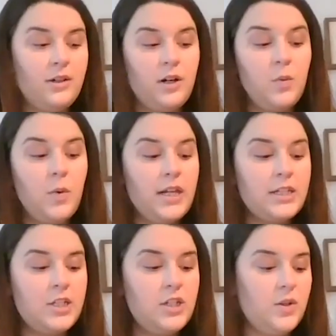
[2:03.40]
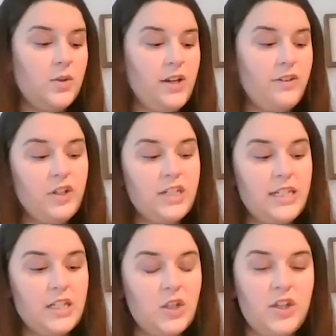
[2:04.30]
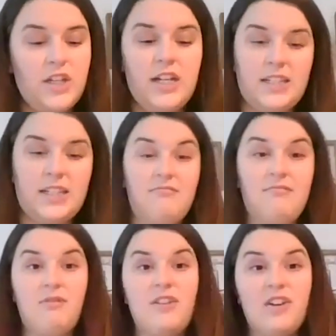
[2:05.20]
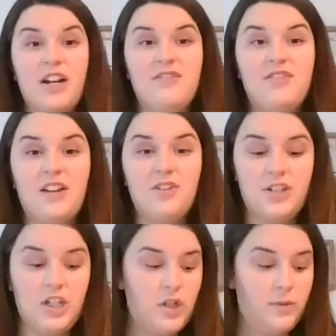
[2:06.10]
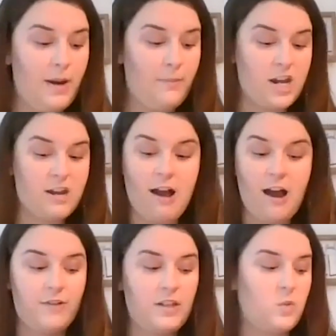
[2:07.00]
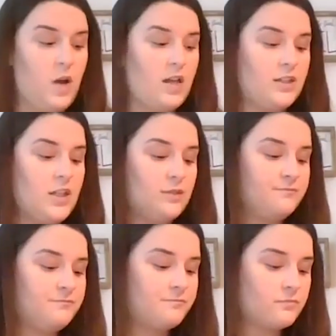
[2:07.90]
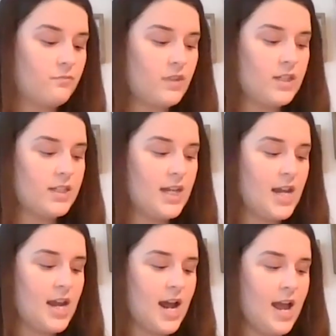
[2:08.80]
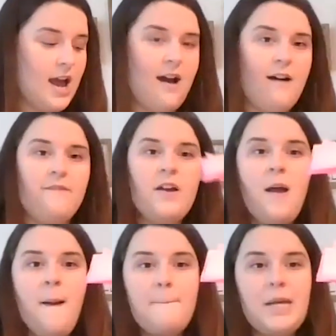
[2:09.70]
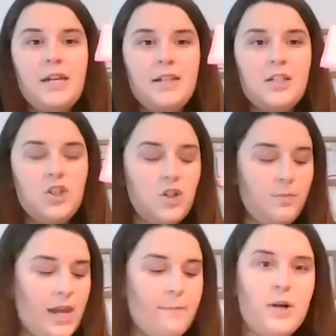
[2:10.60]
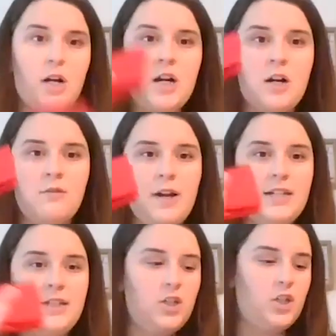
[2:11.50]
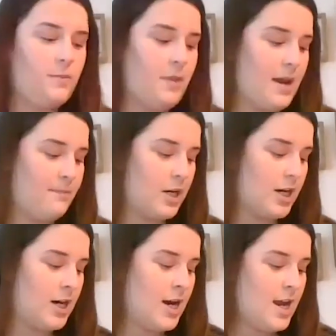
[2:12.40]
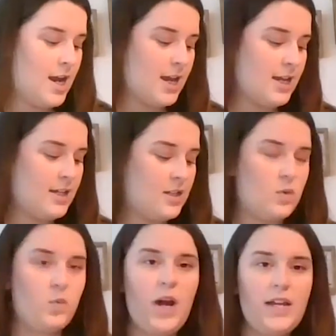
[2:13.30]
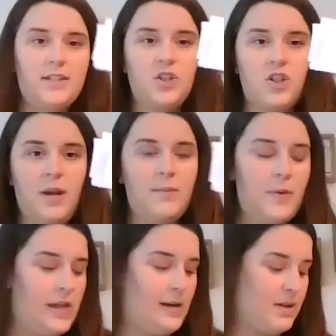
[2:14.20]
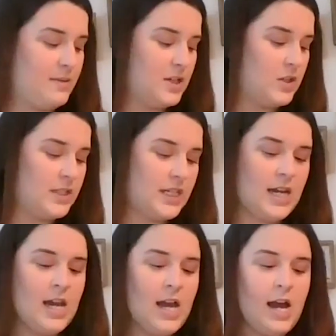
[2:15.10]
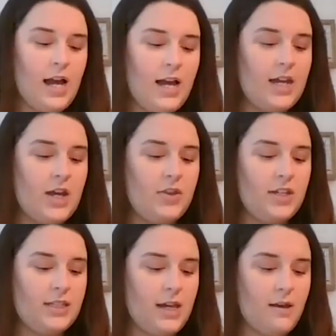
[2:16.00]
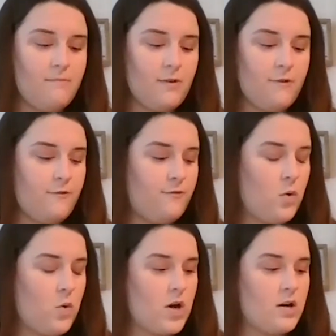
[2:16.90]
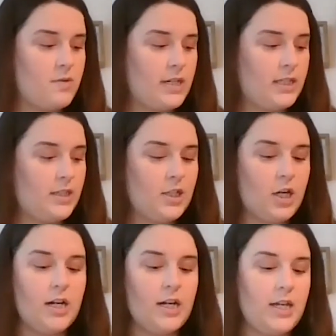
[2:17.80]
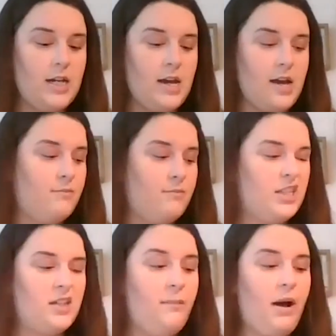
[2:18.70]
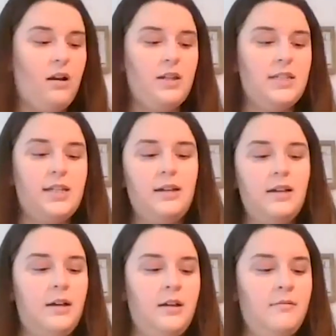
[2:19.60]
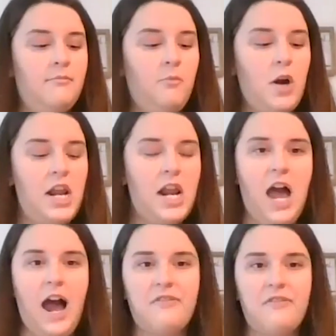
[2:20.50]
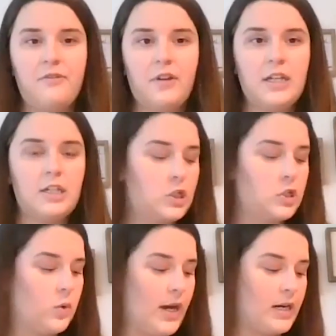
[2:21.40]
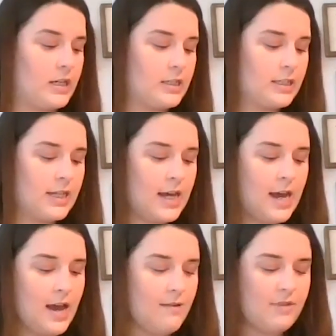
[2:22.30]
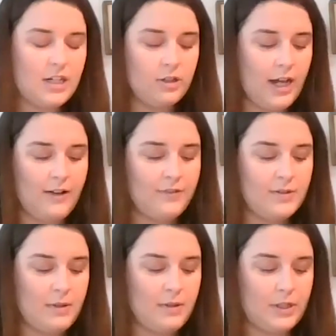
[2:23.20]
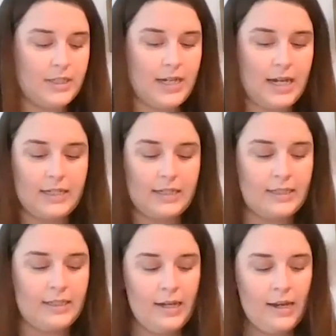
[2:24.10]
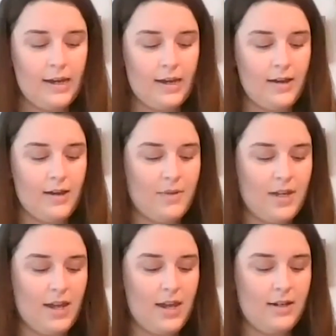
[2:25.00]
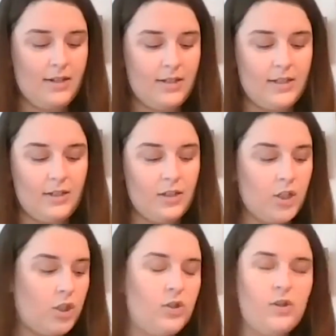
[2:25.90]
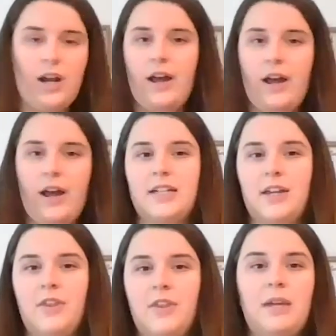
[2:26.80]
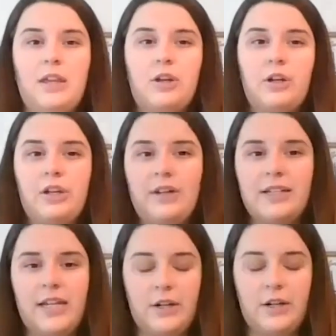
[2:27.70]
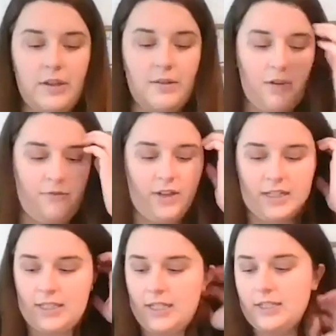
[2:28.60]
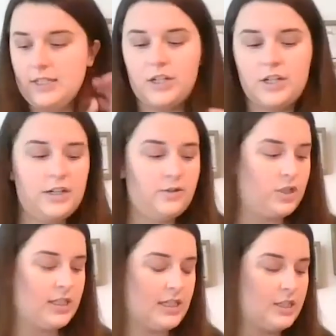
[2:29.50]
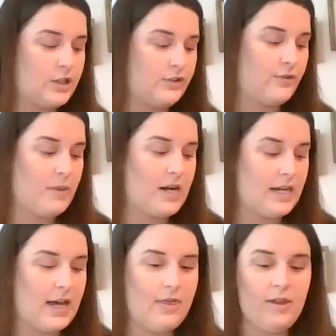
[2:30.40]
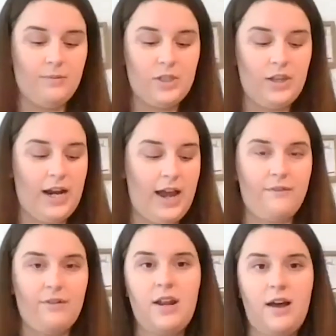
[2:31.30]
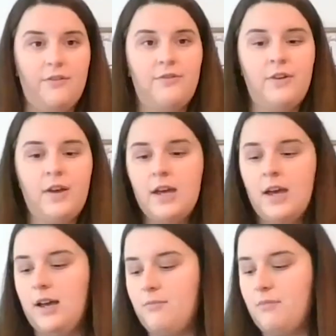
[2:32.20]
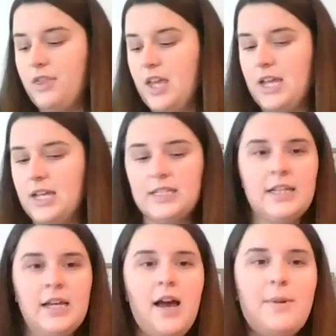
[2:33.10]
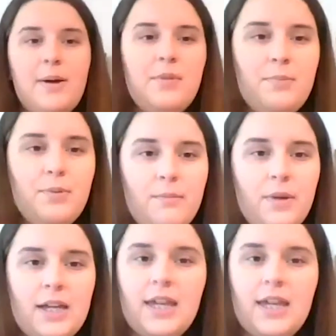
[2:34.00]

are wanting to do or whatever seasonal things and whatever kind of color tissue paper you have as well. So today I have pink tissue paper, red tissue paper, and white tissue paper that I'm going to be using. I cut these up before we started just about into 1.5-inch squares. They don't have to be precise, and you don't have to cut them either. You can tear them if that's easier. It was just easier for me to cut them so that I have enough things. I'm going to put my